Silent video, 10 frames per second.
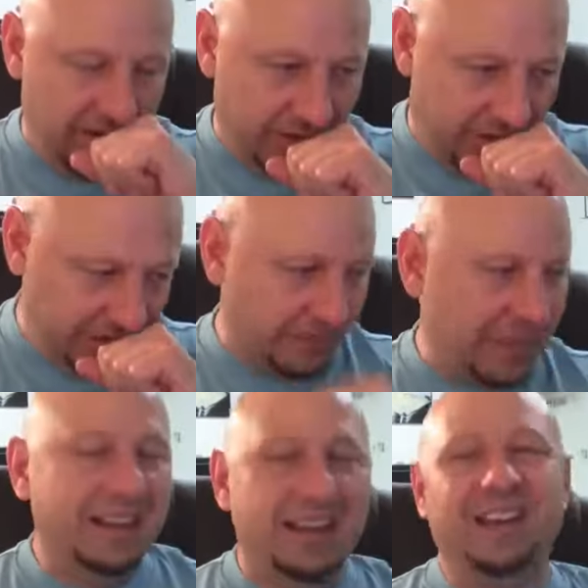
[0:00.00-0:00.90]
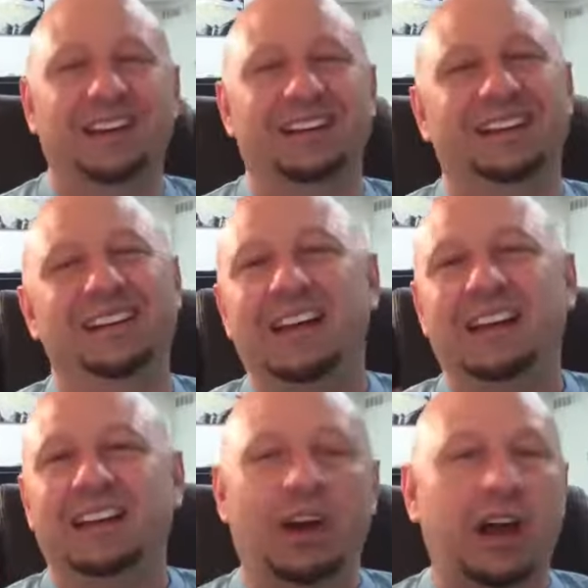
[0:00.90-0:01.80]
No.
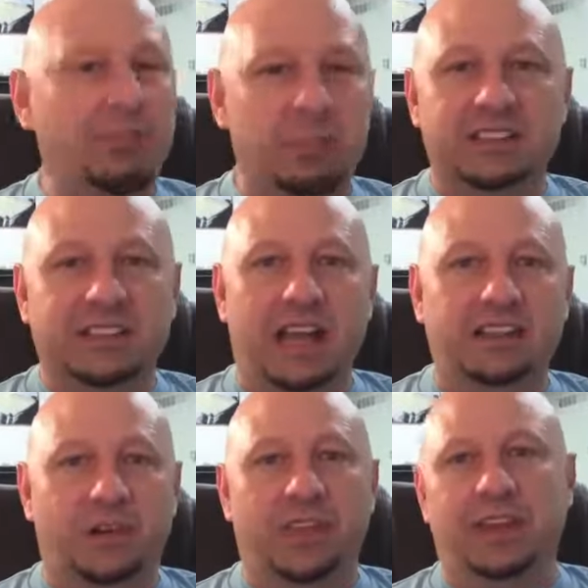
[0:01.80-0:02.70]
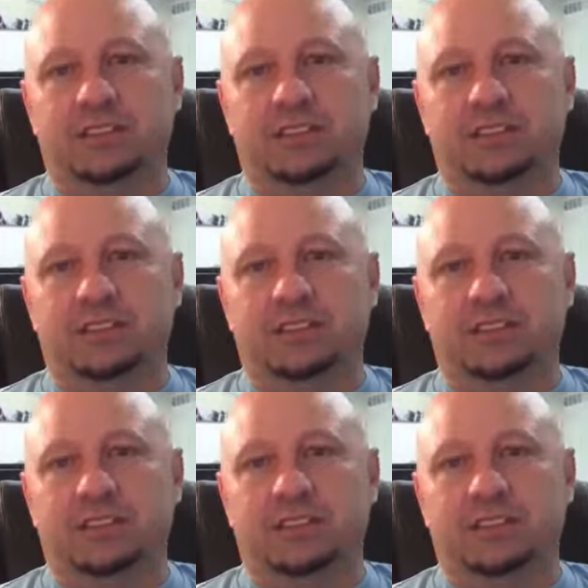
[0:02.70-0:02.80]
you know, everybody's got their thing.